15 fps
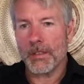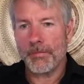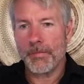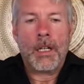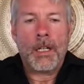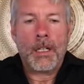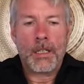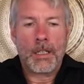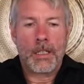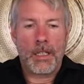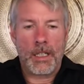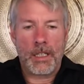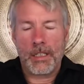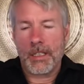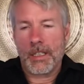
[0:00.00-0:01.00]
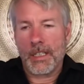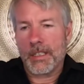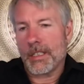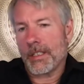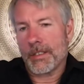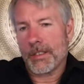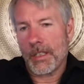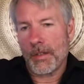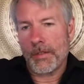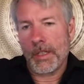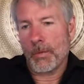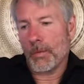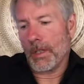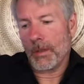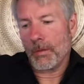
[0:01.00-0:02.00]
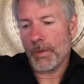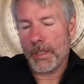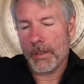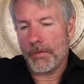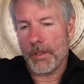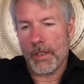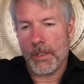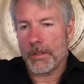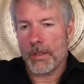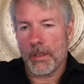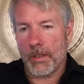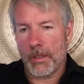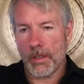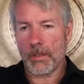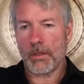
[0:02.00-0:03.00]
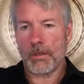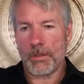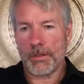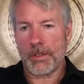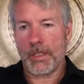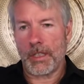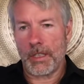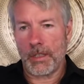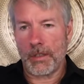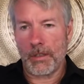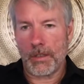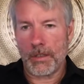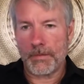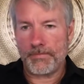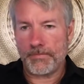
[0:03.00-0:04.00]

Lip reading: And in 1971, we defaulted on the gold standard.